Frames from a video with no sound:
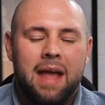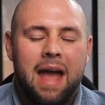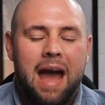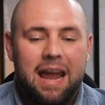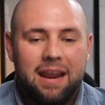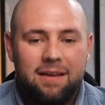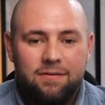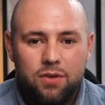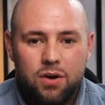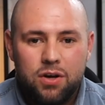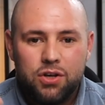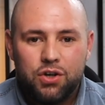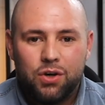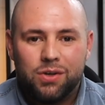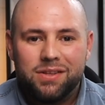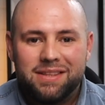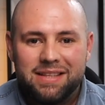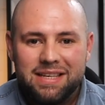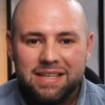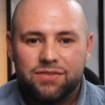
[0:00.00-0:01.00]
And if you
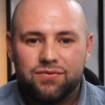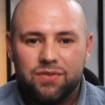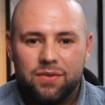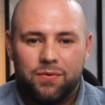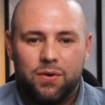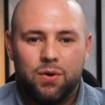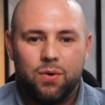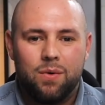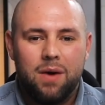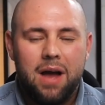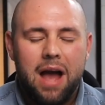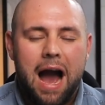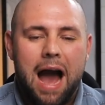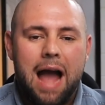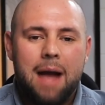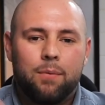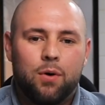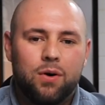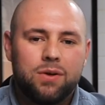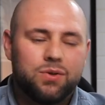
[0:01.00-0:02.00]
enjoyed this review,
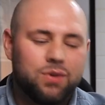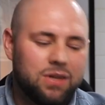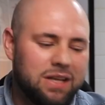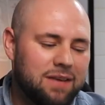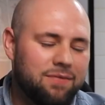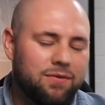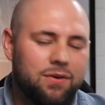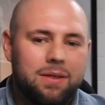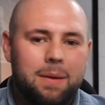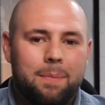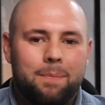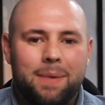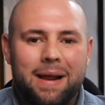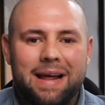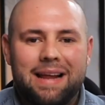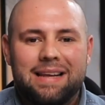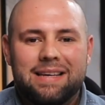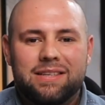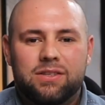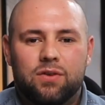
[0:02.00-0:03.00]
I am going to leave you the
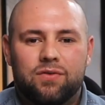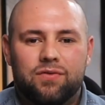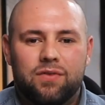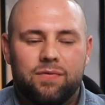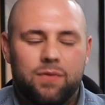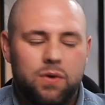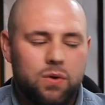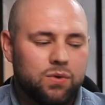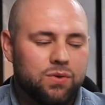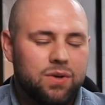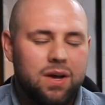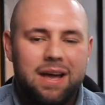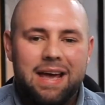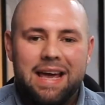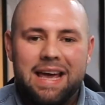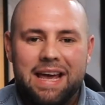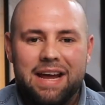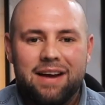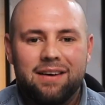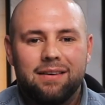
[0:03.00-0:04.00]
playlist of reviews
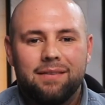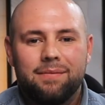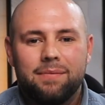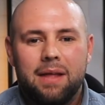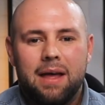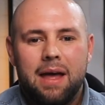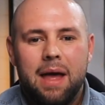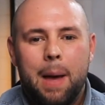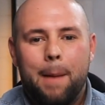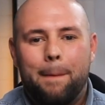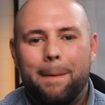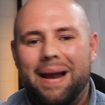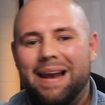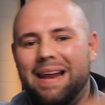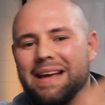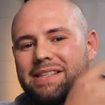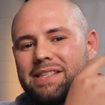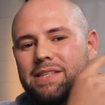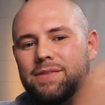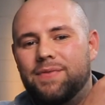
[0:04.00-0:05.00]
here, my
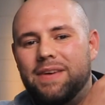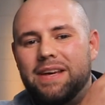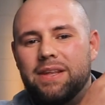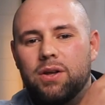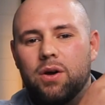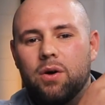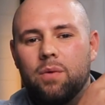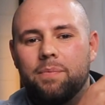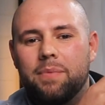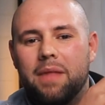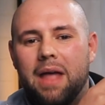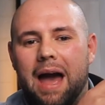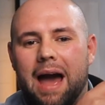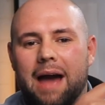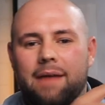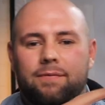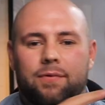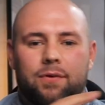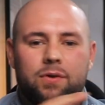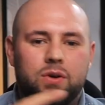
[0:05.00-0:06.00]
latest video,
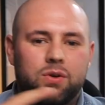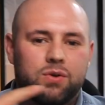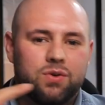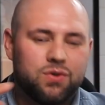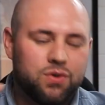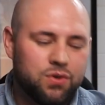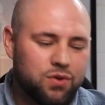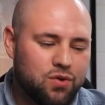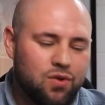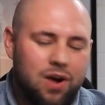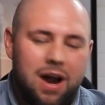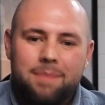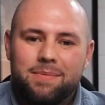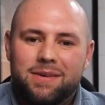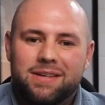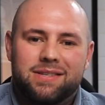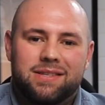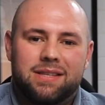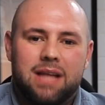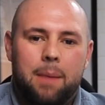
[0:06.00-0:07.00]
and for you to subscribe,
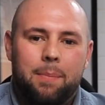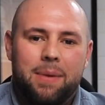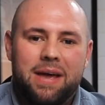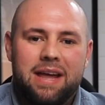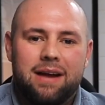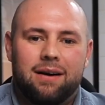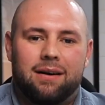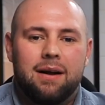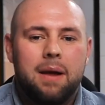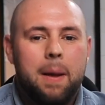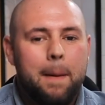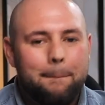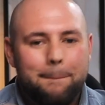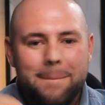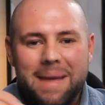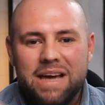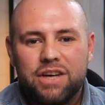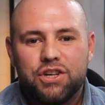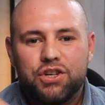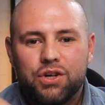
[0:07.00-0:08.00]
just tap here.
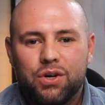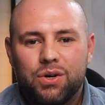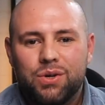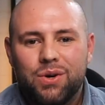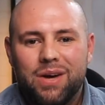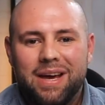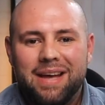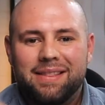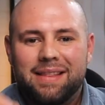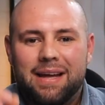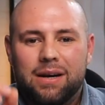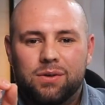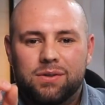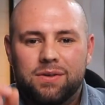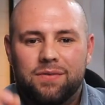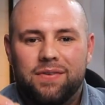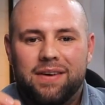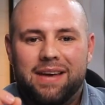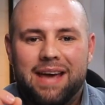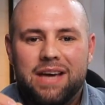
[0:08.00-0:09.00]
Make sure you hit that
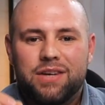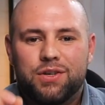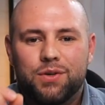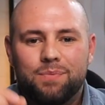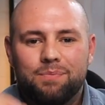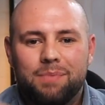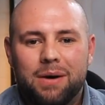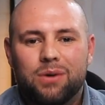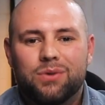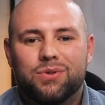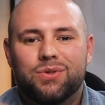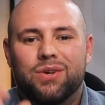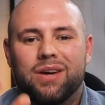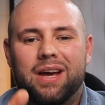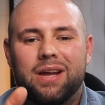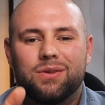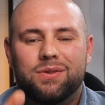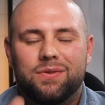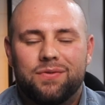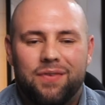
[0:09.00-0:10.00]
notification bell so you
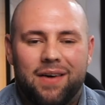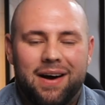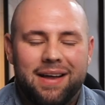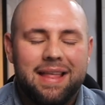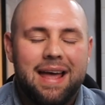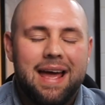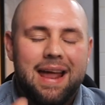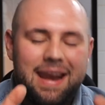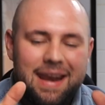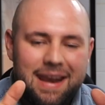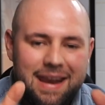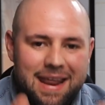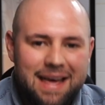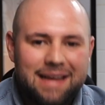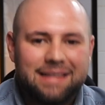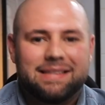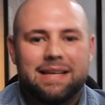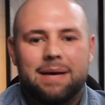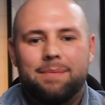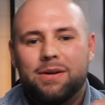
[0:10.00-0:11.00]
get notified
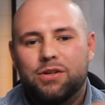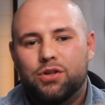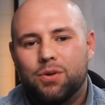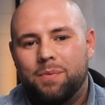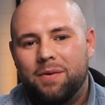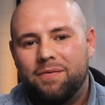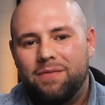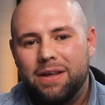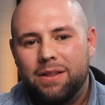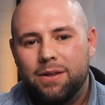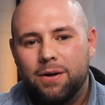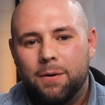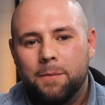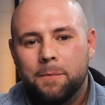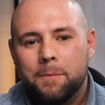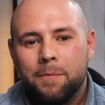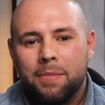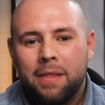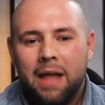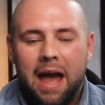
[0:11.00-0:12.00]
next time I drop a video.
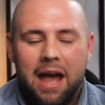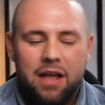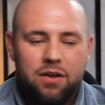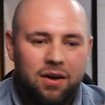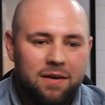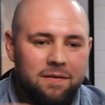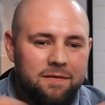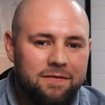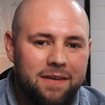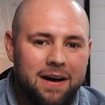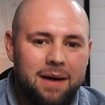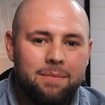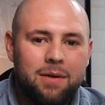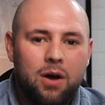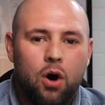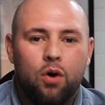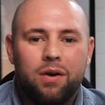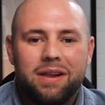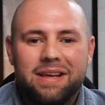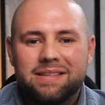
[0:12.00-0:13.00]
And you can find me
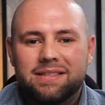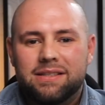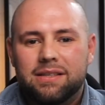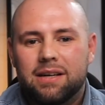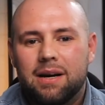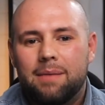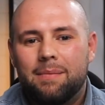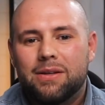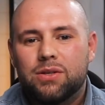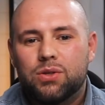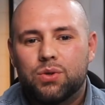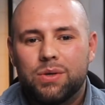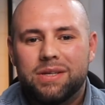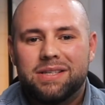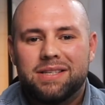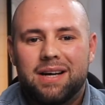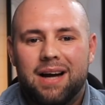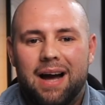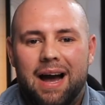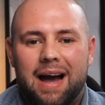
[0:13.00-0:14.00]
on Instagram and
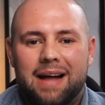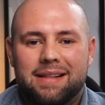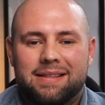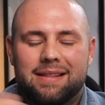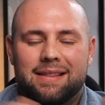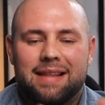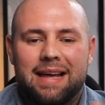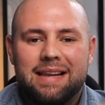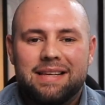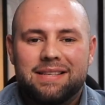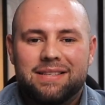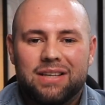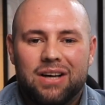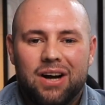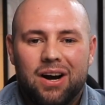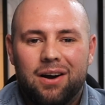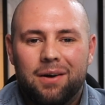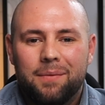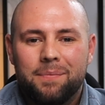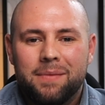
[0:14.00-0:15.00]
Twitter at Daily
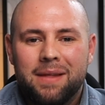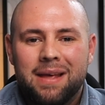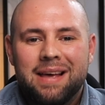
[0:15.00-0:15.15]
Cigar.